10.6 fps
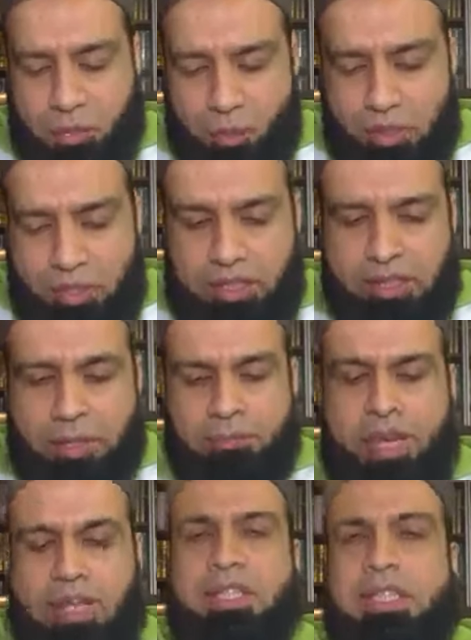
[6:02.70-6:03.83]
that we
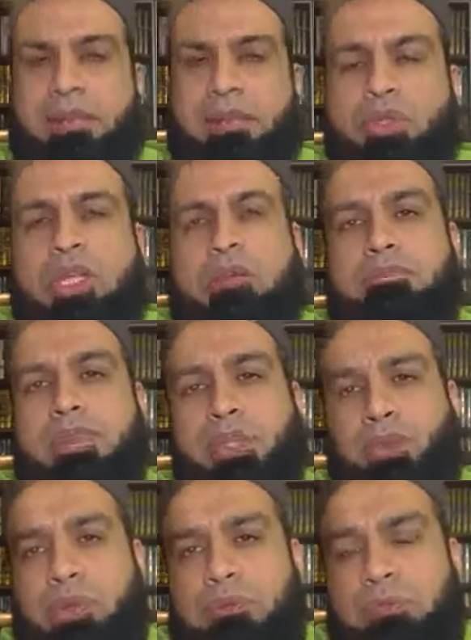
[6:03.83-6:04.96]
as a community
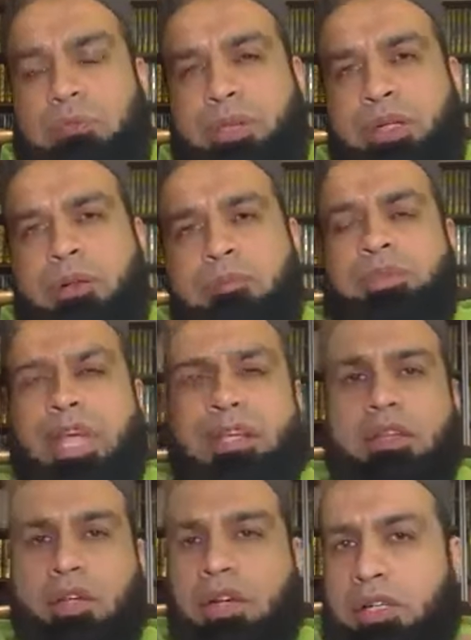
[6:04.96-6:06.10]
must remember
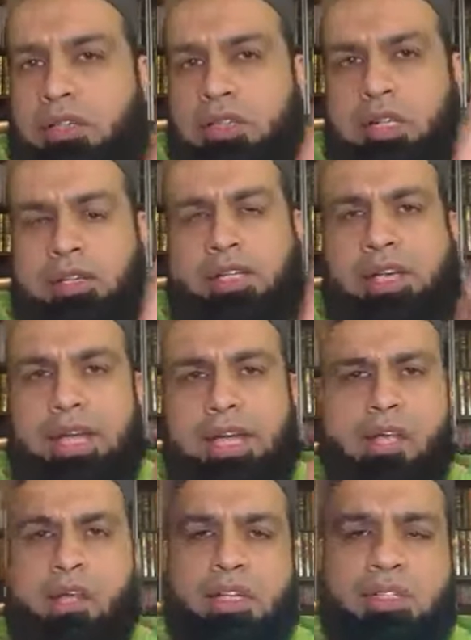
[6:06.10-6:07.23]
and learn, that
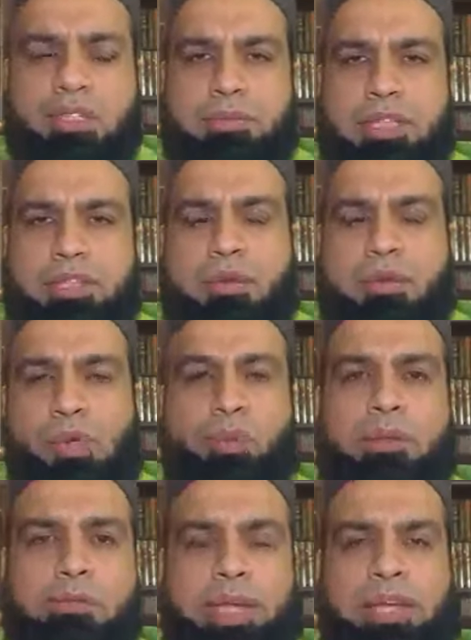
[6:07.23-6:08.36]
anger is something that will
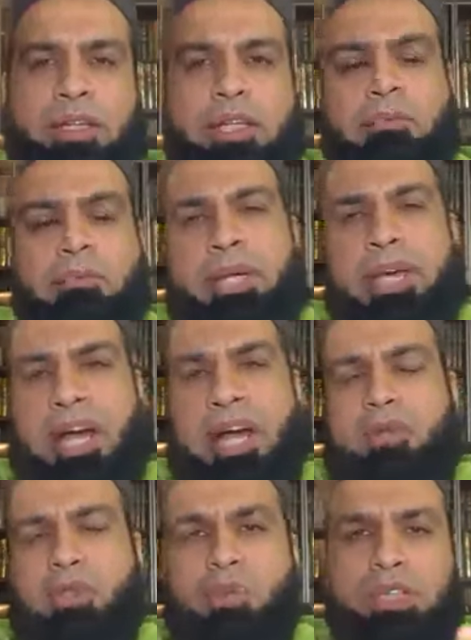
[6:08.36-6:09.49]
remain, but
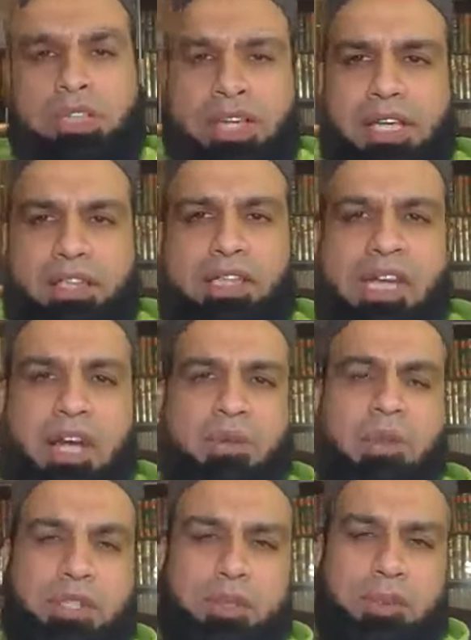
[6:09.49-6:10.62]
how do we gauge and how do
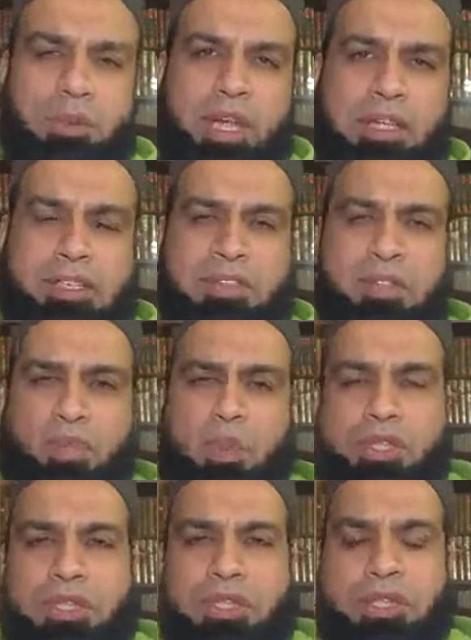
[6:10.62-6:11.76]
we utilize the
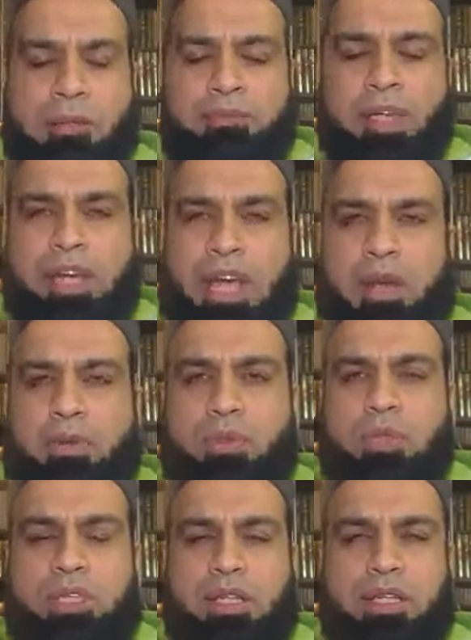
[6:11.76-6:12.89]
situation and how do
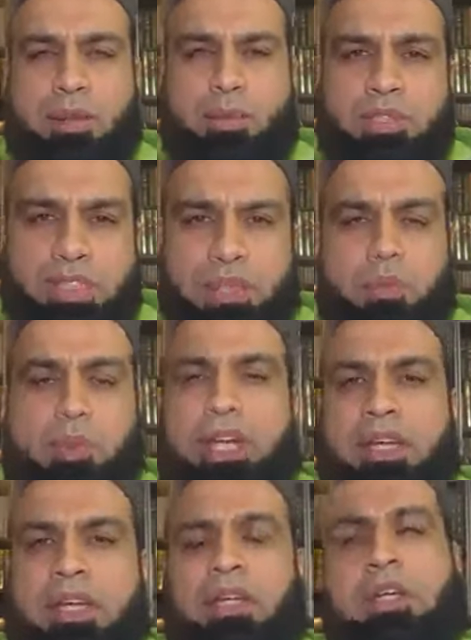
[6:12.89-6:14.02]
we, you know, deal with
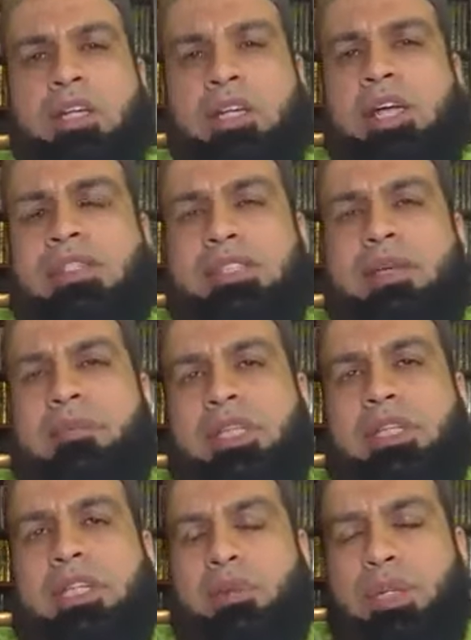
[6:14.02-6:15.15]
anger is
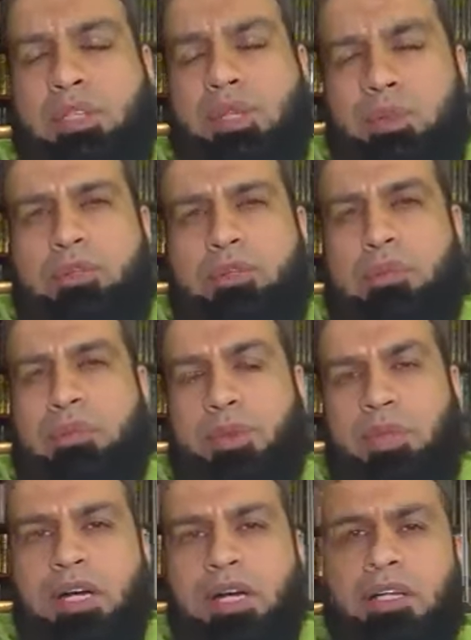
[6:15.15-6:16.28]
something that we need to learn from the
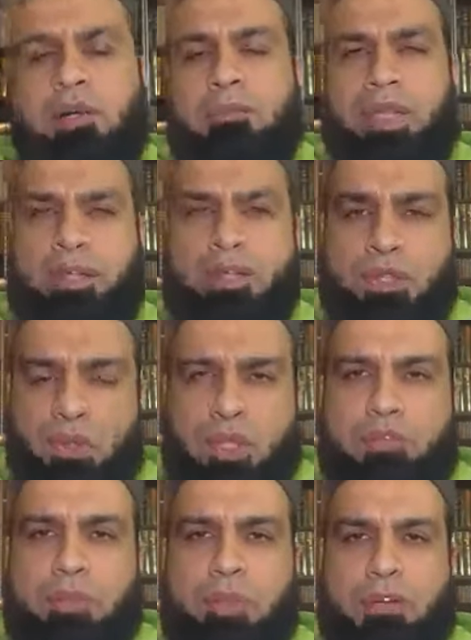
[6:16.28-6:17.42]
Quran and the
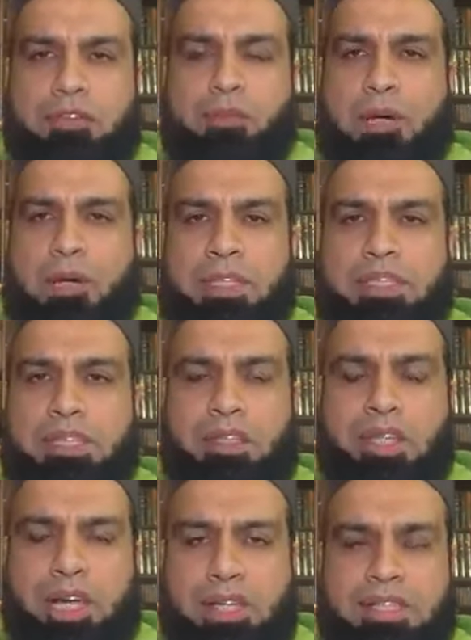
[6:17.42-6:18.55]
Sunnah of the Prophet Muhammad
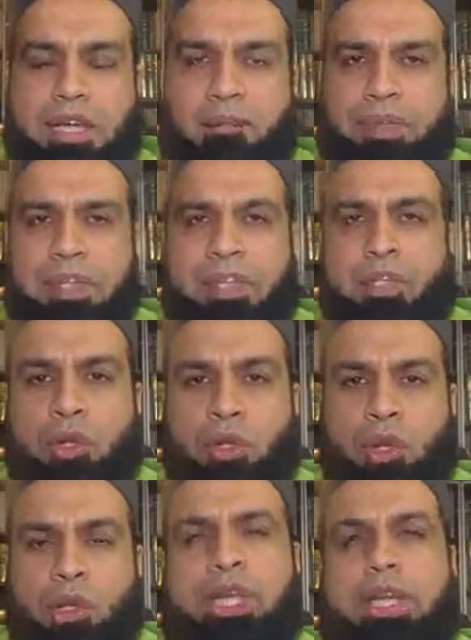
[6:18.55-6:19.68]
sallallahu alaihi wasallam.
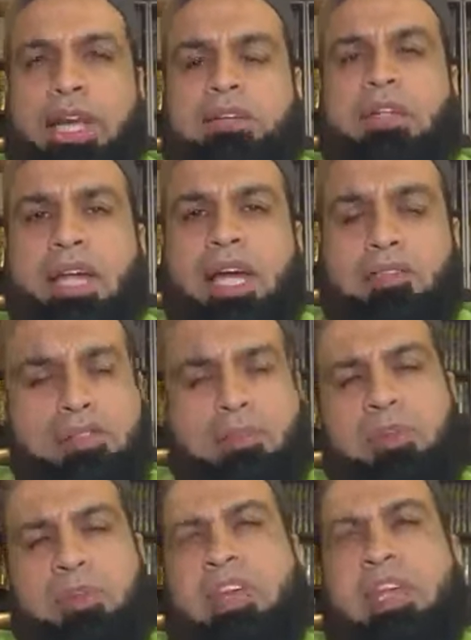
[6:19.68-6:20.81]
Looking at the life, the
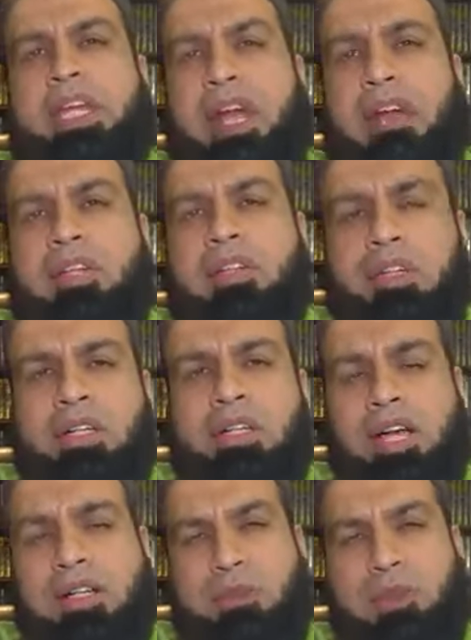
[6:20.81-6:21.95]
prophetic character,
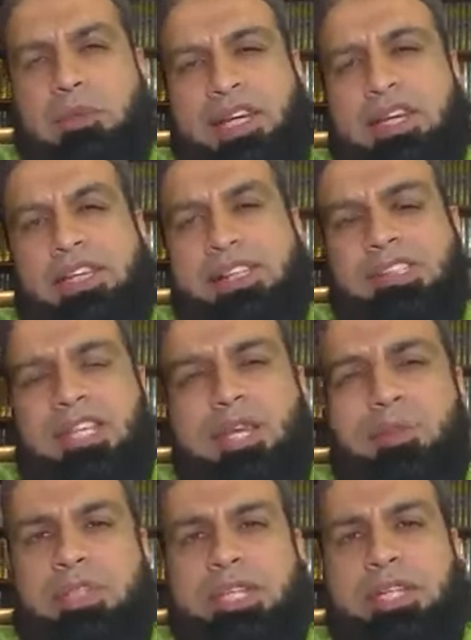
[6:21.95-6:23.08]
as we began yesterday
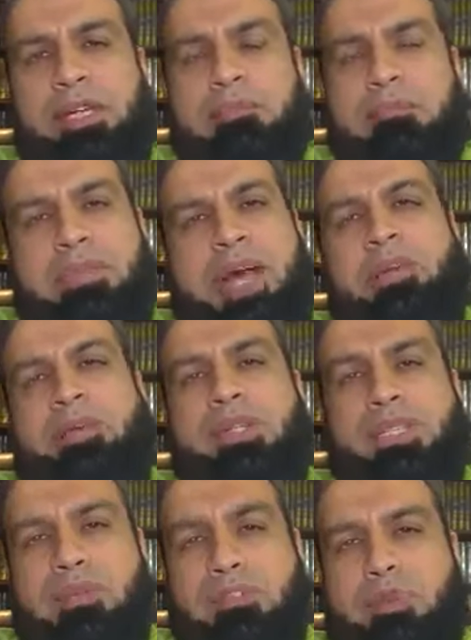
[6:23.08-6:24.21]
with the
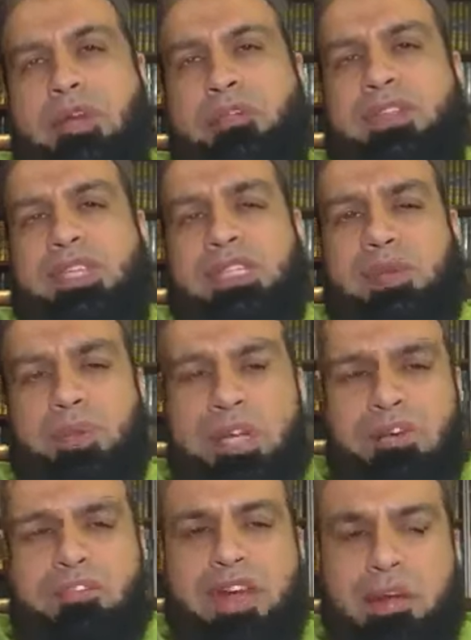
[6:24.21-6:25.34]
mannerism of the Prophet sallallahu alaihi wasallam with
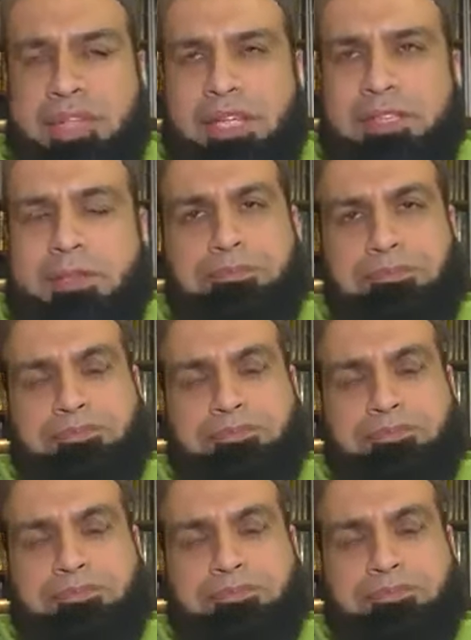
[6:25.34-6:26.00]
our families,